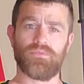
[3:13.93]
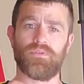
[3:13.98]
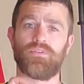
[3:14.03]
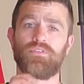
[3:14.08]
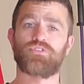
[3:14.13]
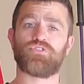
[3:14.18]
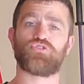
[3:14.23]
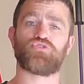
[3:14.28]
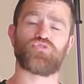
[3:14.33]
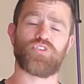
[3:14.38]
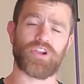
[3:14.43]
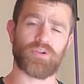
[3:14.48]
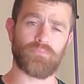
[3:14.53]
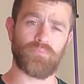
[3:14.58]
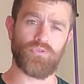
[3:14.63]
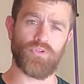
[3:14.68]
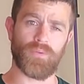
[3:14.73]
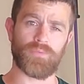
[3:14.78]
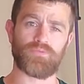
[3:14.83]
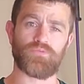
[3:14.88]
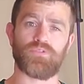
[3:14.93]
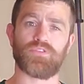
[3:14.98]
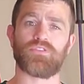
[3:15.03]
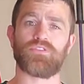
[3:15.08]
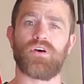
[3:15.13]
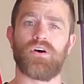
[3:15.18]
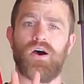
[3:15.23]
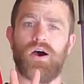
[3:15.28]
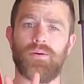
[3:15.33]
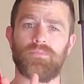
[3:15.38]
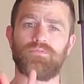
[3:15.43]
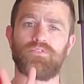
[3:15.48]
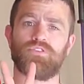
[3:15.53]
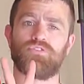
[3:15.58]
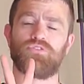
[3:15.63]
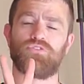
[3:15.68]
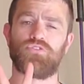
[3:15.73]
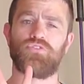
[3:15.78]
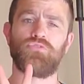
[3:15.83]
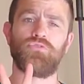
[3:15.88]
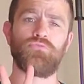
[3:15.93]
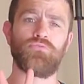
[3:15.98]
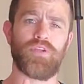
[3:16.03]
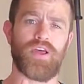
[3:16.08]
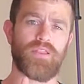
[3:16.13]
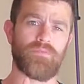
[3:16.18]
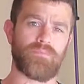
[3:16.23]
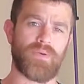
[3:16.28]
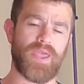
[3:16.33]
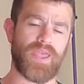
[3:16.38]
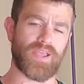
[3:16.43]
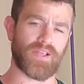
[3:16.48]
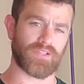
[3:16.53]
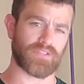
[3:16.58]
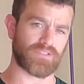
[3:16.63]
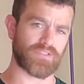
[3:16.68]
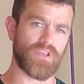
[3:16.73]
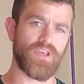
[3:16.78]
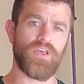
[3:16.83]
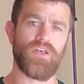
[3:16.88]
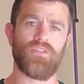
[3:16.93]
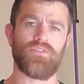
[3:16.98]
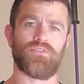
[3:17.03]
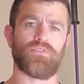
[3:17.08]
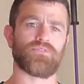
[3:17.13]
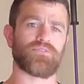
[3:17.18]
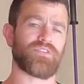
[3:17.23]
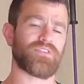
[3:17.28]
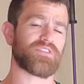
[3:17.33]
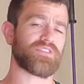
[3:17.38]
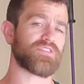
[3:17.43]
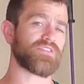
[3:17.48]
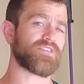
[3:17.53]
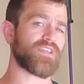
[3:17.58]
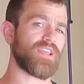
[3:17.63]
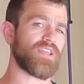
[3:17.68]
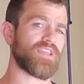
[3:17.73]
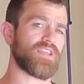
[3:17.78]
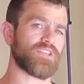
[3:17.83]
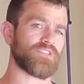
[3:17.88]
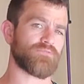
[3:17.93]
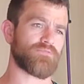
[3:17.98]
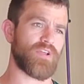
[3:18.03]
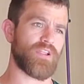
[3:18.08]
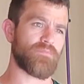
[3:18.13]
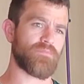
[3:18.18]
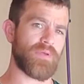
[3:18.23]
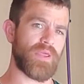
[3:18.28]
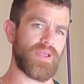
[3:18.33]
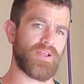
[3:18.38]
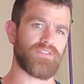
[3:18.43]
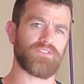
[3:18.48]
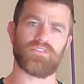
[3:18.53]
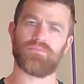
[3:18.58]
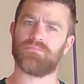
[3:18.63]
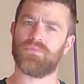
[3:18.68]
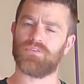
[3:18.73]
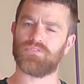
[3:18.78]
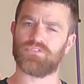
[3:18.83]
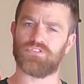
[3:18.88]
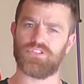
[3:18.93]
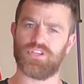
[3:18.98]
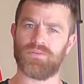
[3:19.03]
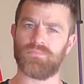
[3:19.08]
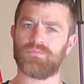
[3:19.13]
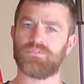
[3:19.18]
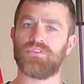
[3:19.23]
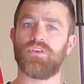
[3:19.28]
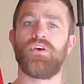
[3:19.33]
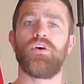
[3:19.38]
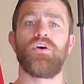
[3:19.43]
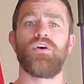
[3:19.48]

Strict pull-ups with up to 2 red bands. Those are the skinniest red bands in most gyms.